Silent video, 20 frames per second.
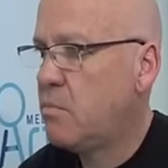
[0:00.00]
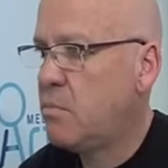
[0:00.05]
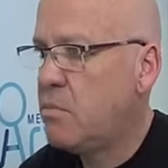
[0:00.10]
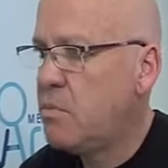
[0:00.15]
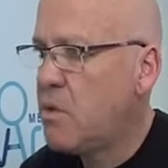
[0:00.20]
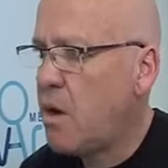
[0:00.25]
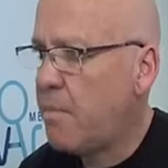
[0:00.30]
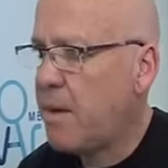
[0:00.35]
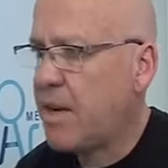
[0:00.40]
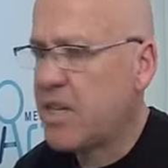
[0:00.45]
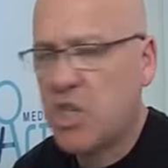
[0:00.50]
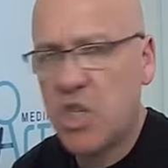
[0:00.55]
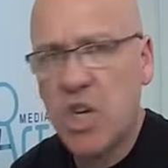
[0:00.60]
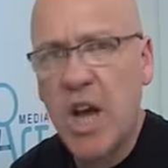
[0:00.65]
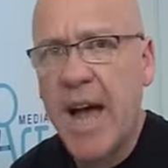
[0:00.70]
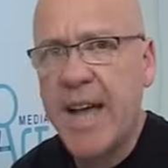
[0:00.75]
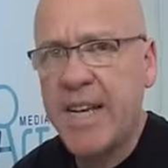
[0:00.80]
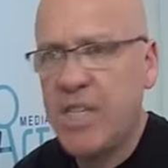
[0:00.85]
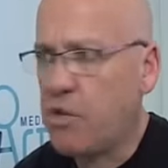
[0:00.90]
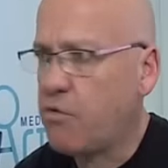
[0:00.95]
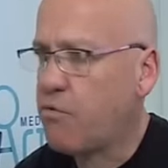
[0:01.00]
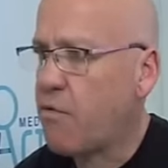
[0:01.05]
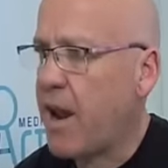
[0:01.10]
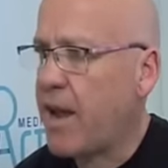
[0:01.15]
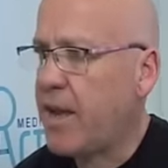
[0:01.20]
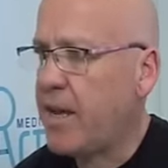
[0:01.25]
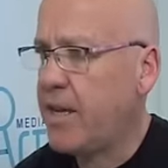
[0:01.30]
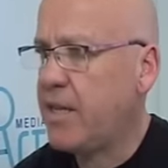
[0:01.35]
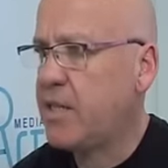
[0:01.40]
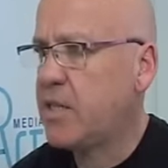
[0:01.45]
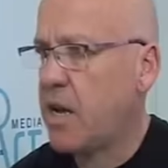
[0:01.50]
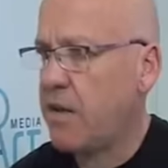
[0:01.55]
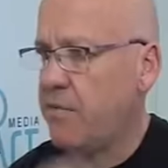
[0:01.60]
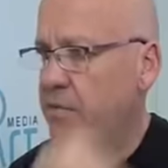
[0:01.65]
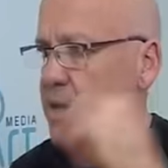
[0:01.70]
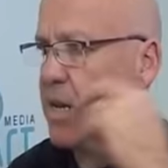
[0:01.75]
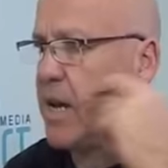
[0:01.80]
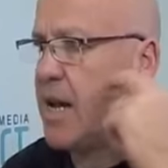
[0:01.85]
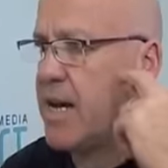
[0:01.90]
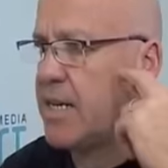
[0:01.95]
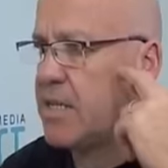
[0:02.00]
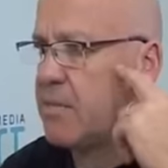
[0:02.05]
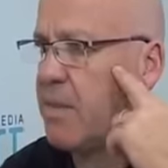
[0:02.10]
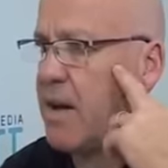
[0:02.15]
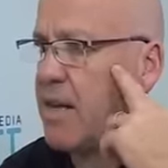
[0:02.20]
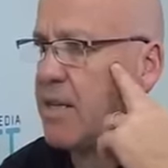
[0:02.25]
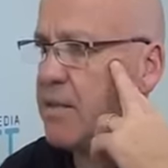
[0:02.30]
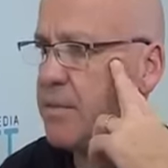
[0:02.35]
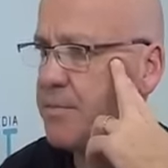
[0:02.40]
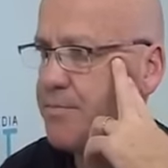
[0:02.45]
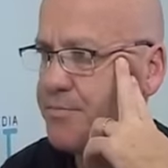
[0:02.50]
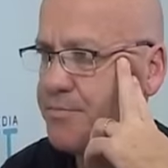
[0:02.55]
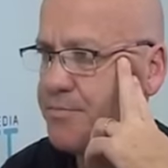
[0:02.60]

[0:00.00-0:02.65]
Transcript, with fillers: Not much change in rankings over the last month